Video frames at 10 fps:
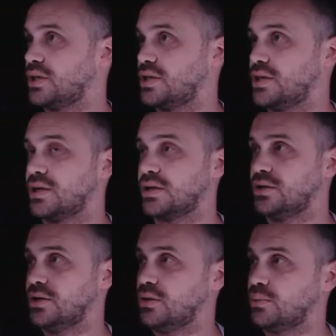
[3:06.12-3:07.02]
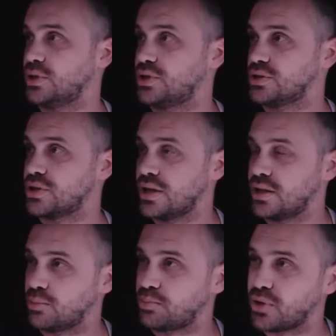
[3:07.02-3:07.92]
here, which is in
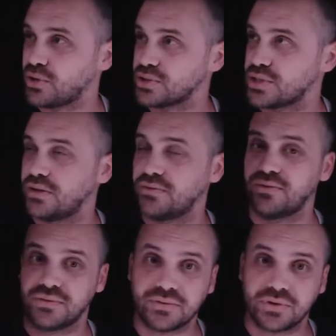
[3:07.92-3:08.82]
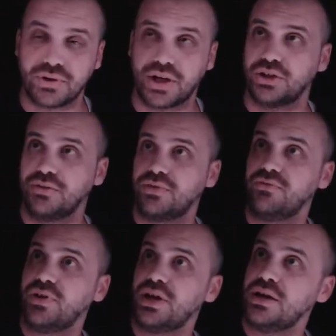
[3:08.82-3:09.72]
the positive direction of the
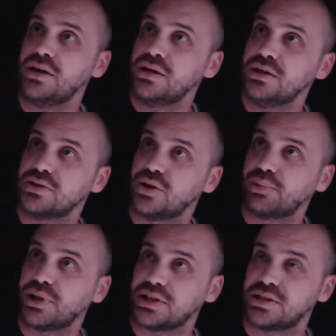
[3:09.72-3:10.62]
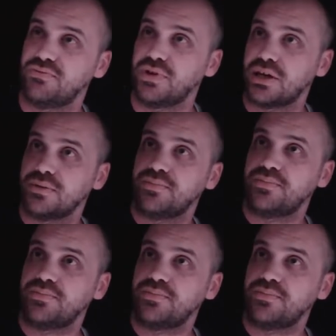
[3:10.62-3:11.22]
V, so plus V.